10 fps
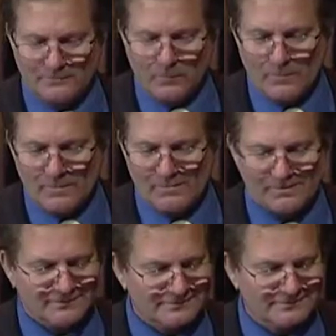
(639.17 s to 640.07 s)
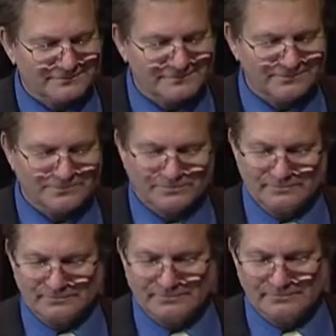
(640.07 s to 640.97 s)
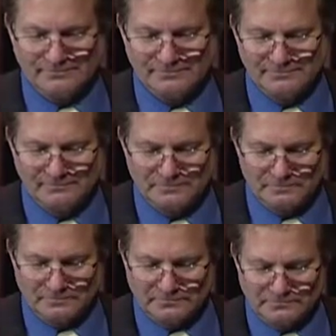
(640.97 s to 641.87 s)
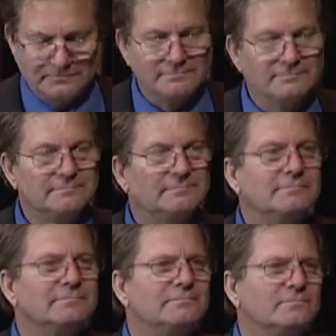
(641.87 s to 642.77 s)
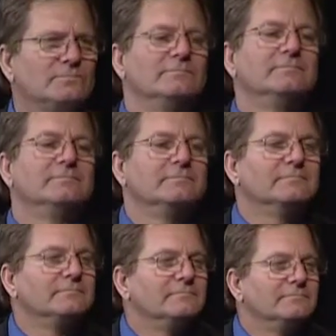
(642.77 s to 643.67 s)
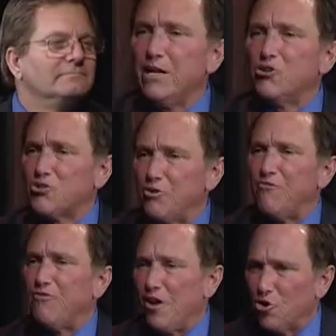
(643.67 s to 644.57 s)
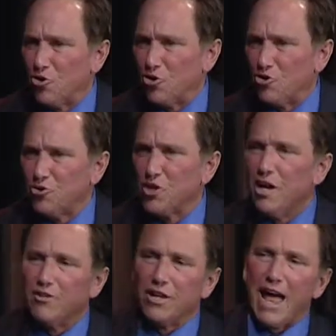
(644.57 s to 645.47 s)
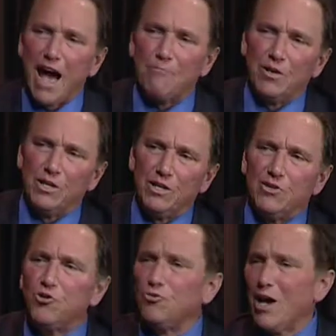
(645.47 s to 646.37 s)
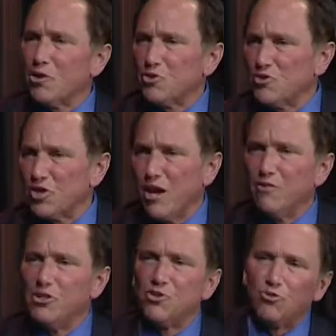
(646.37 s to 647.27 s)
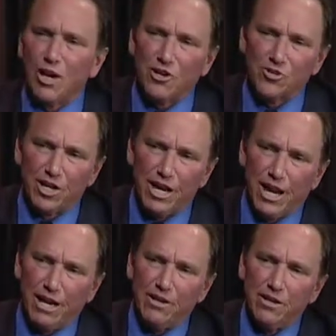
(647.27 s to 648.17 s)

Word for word: Frank bill. What isn't that something that was passed as a reaction to the the banking industry failures that happened in 2007, 2008?